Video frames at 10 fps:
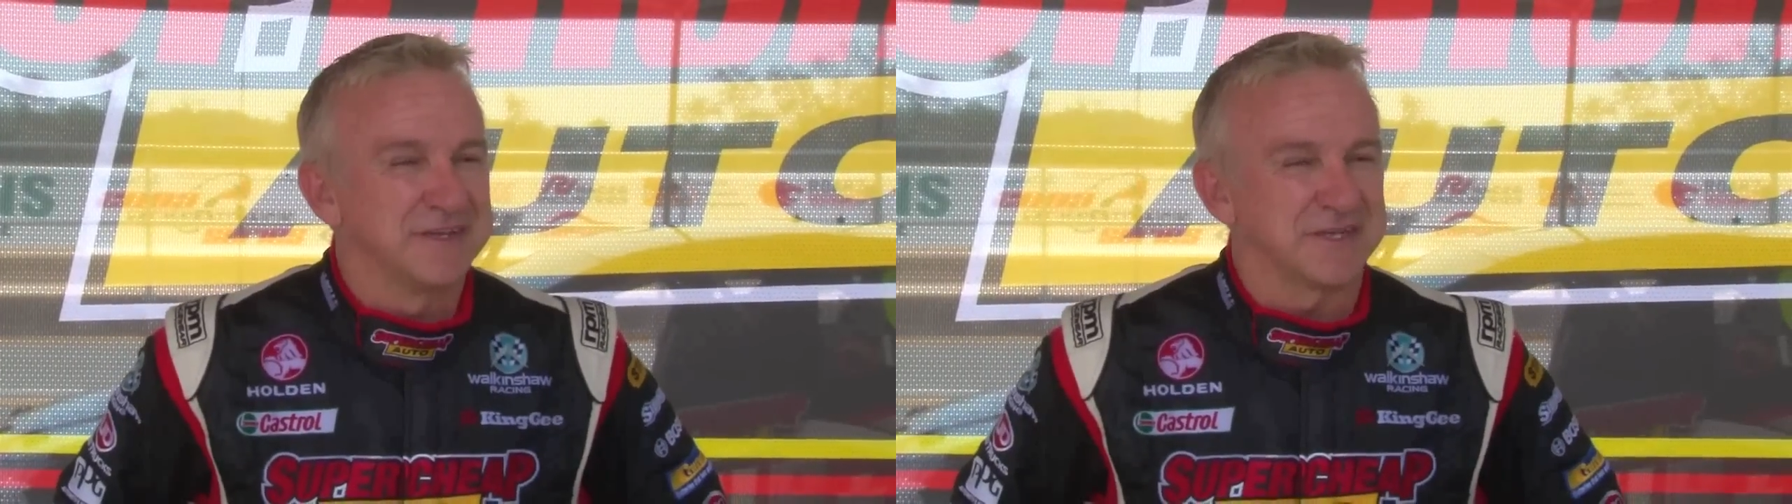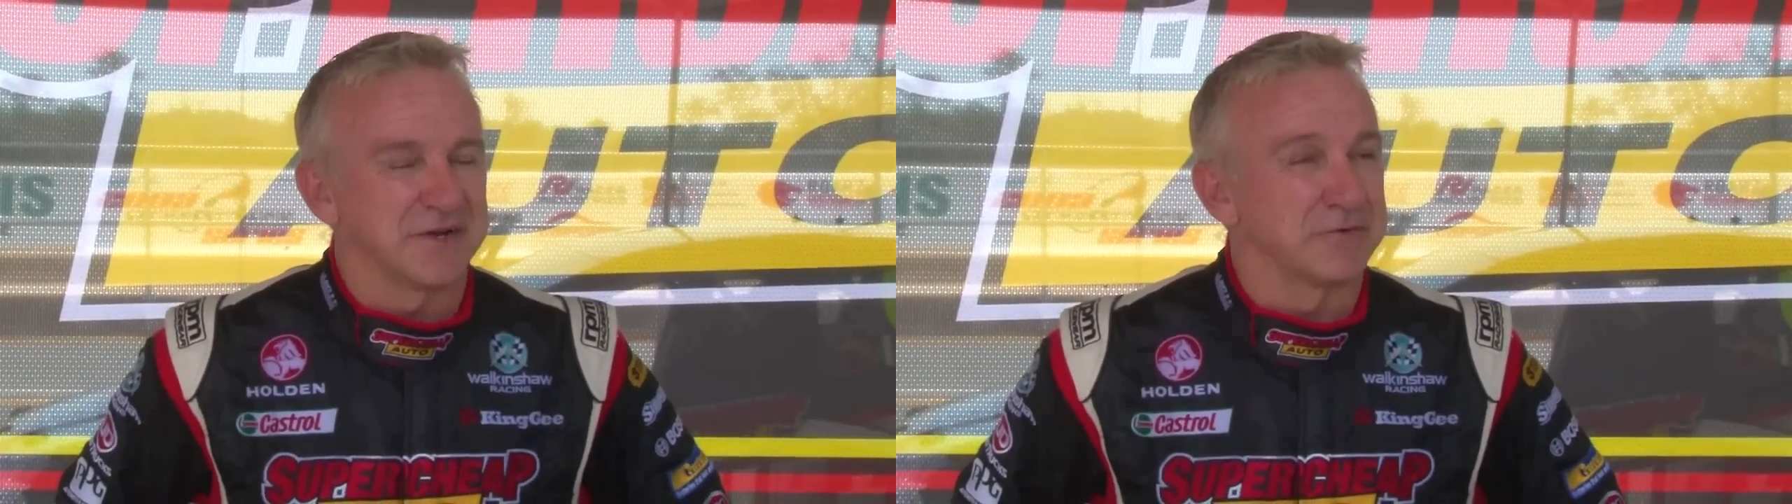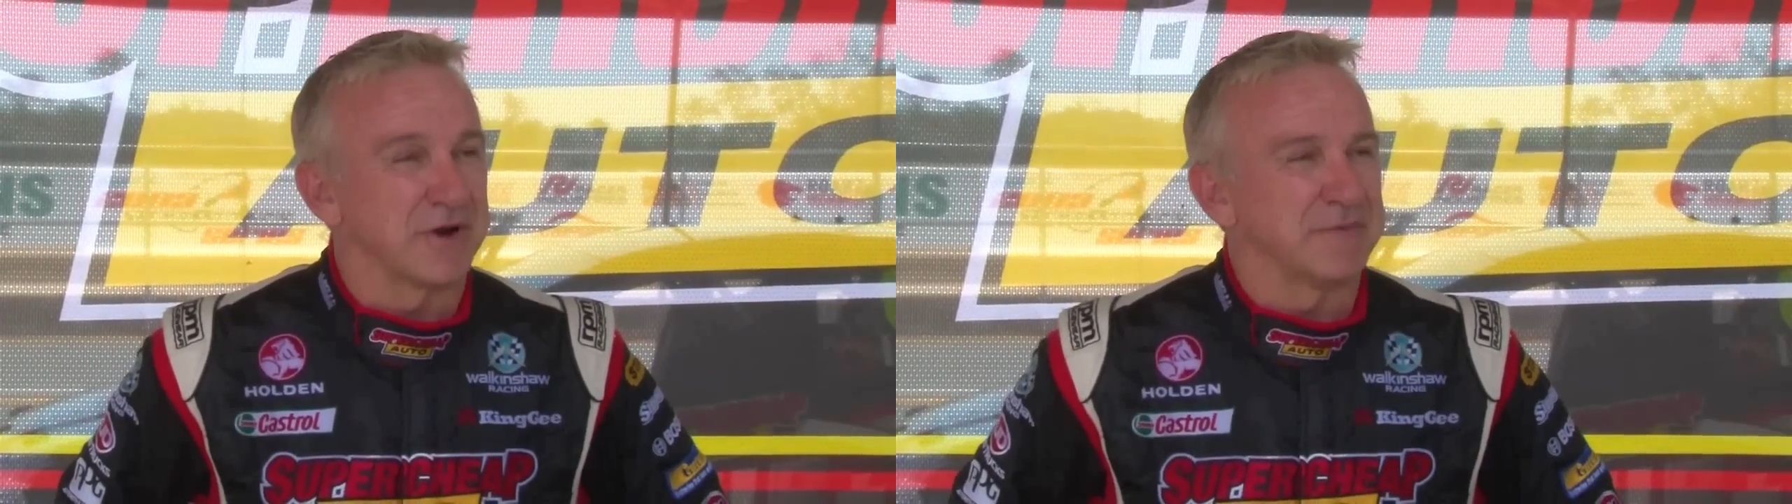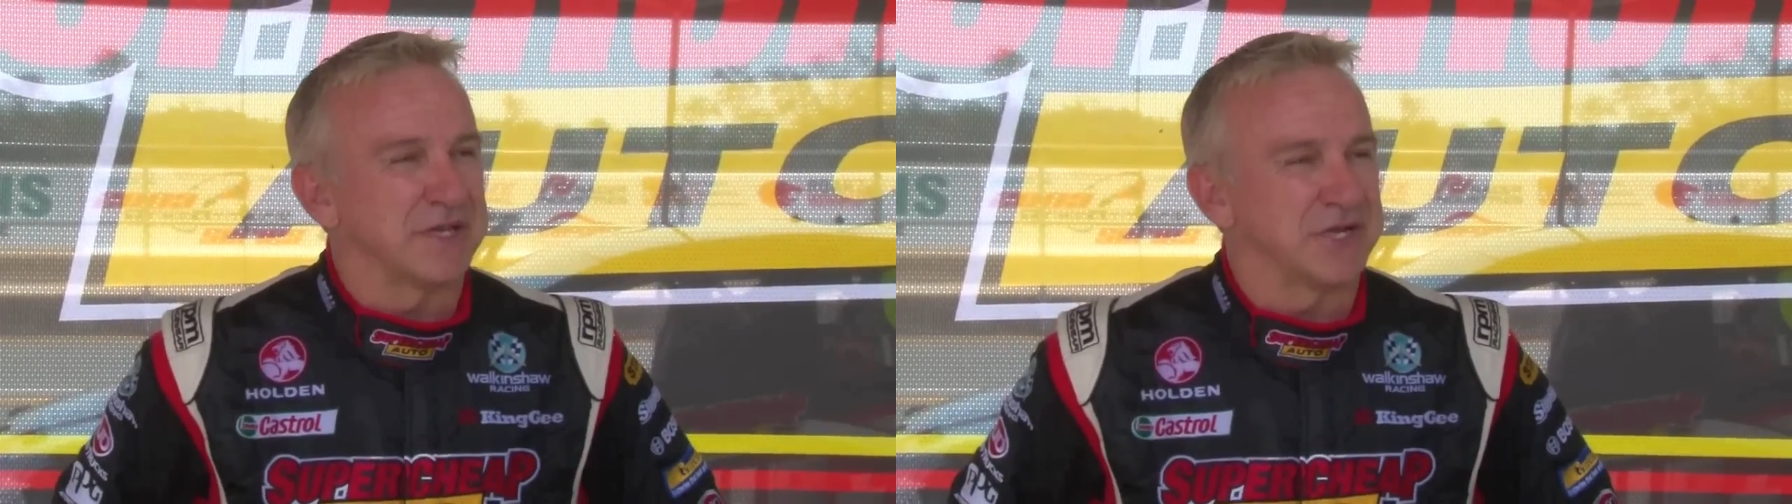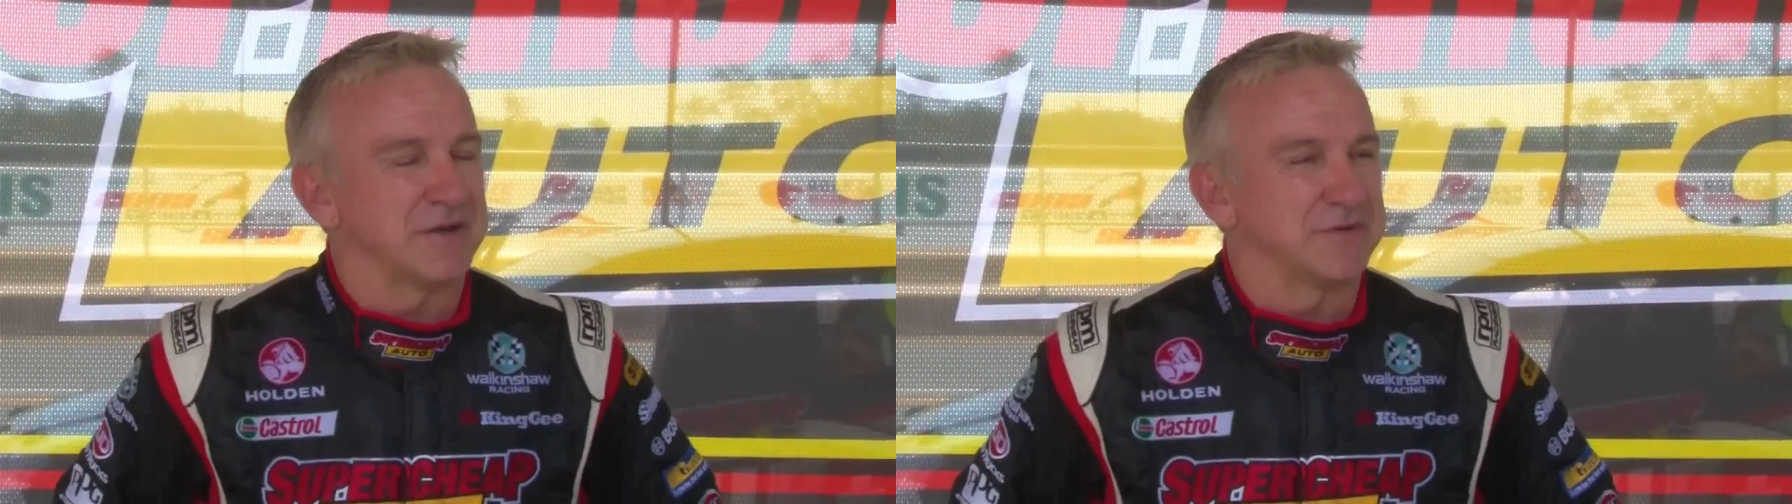So to grab
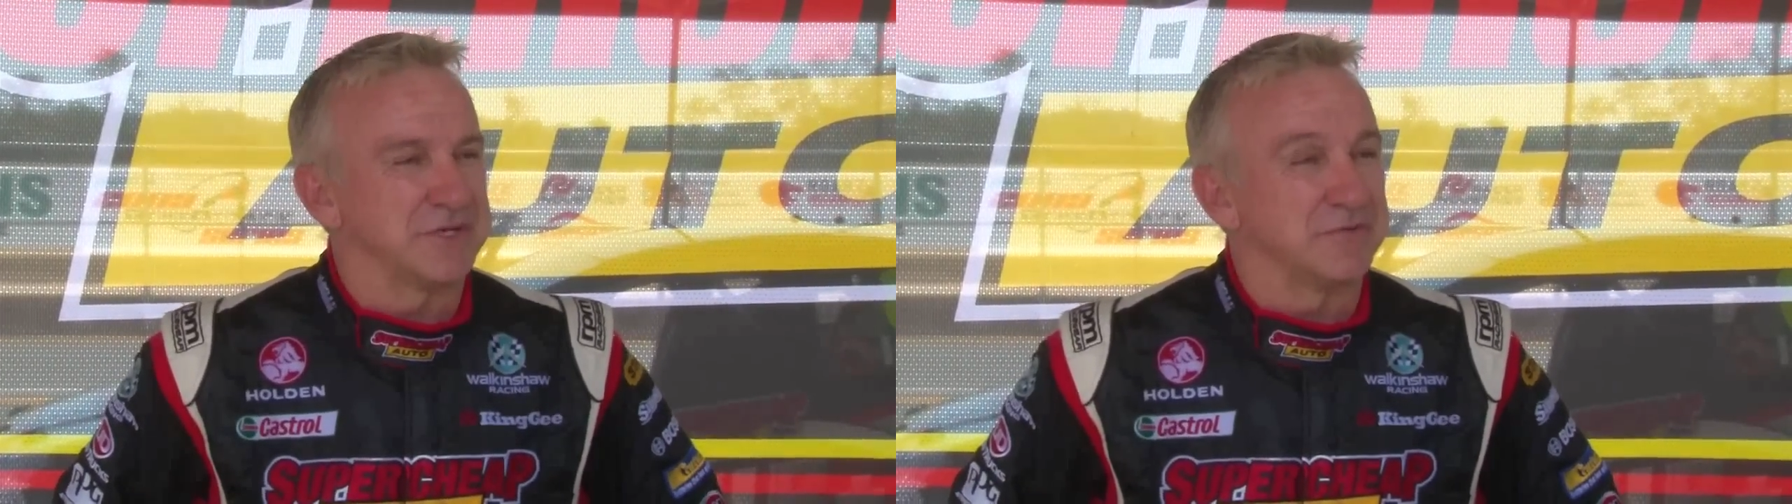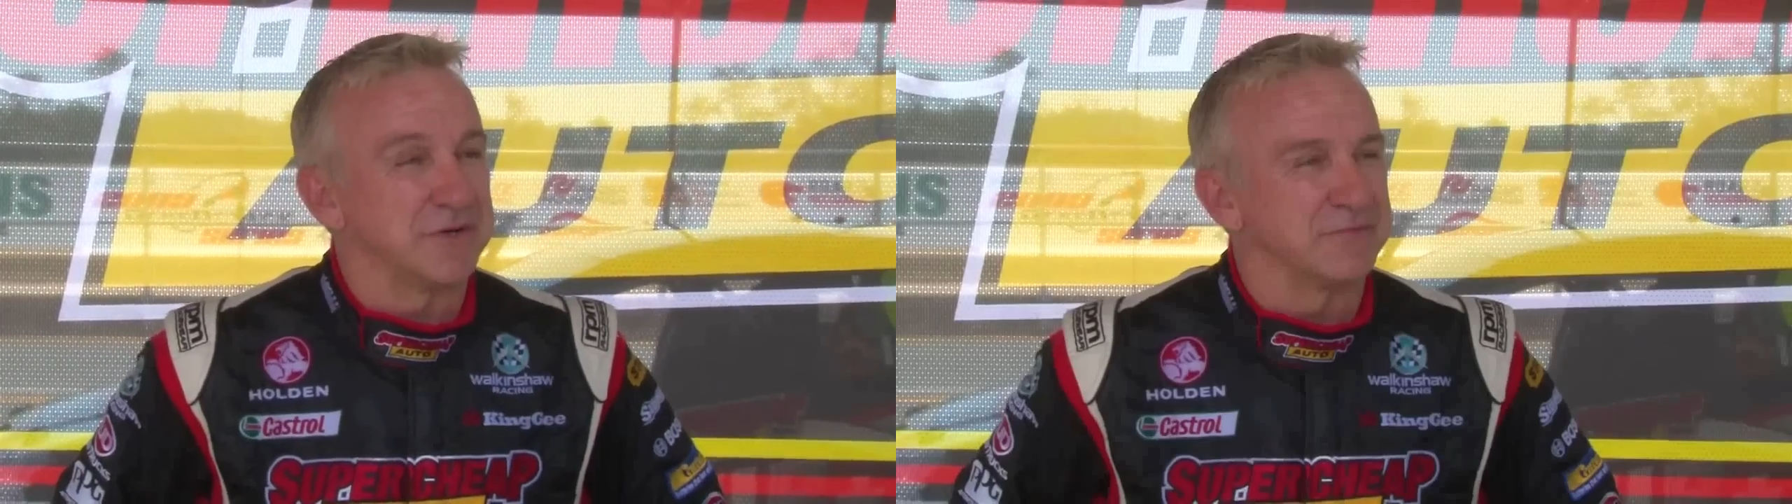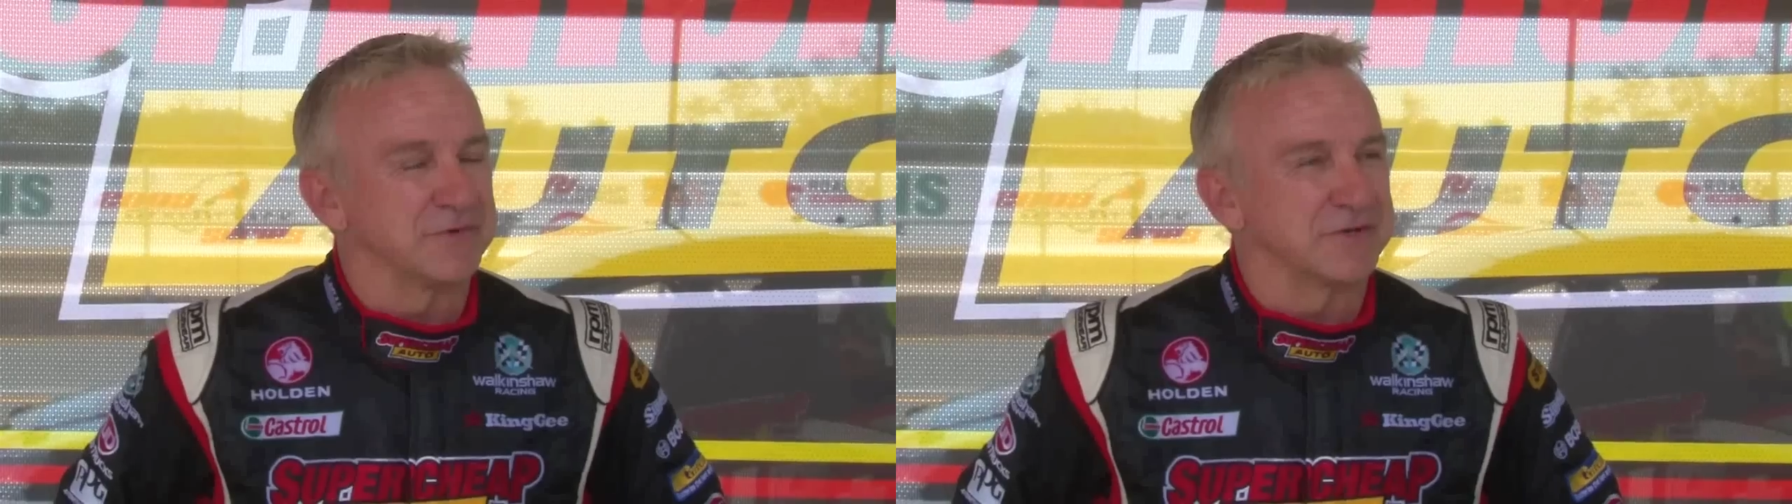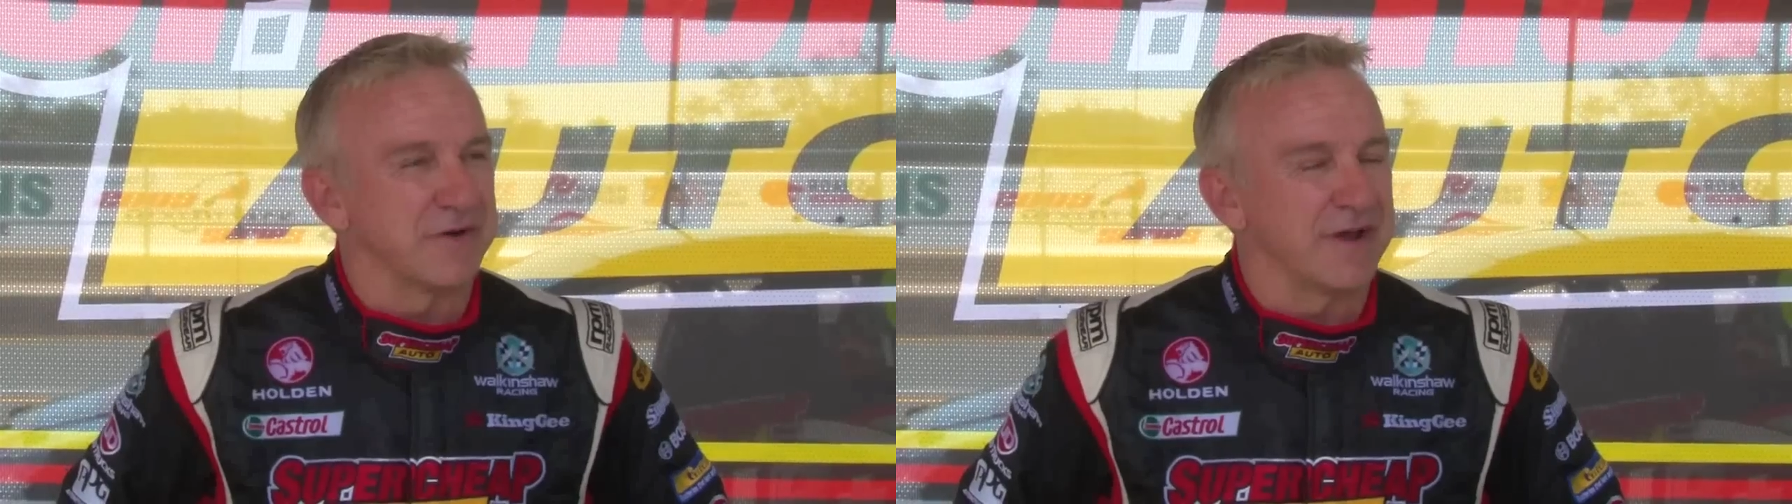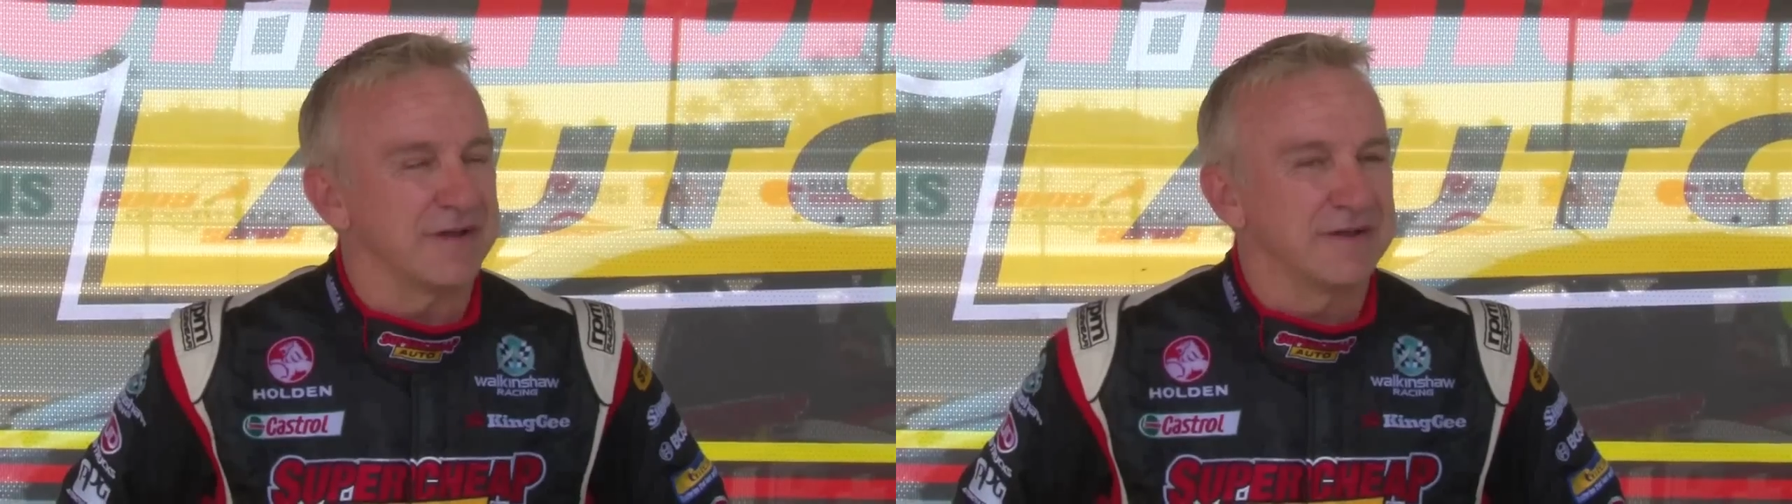that championship win was
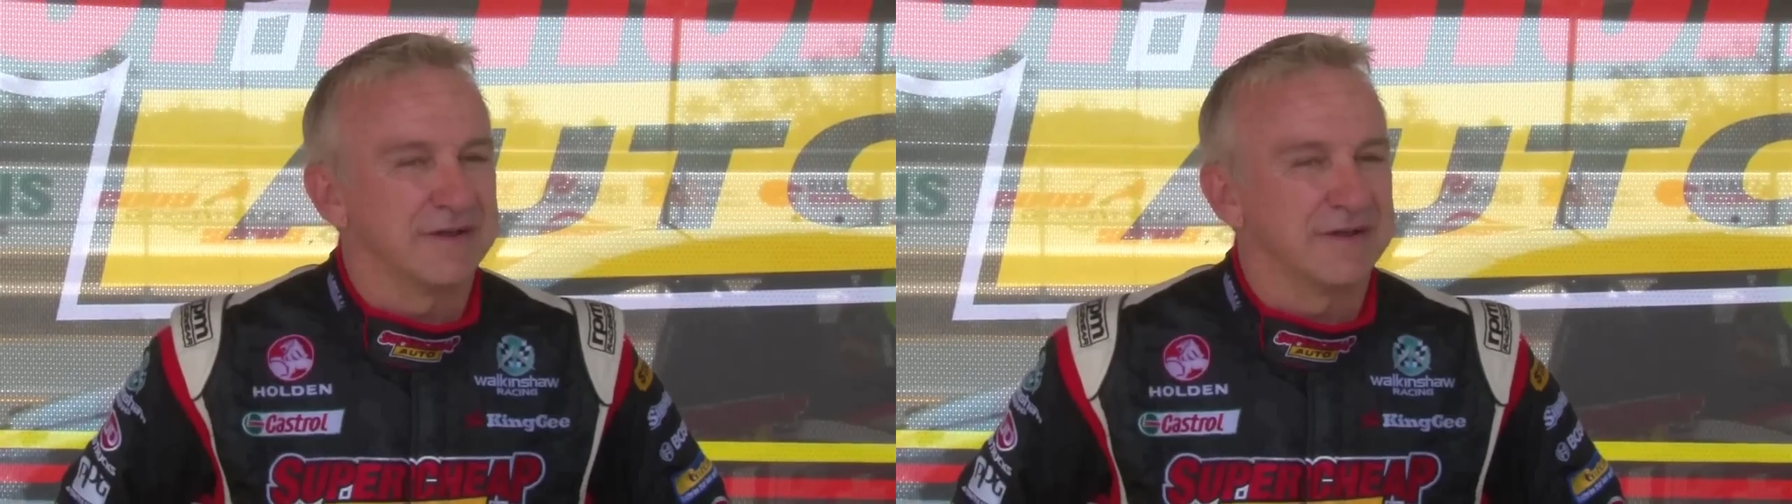great.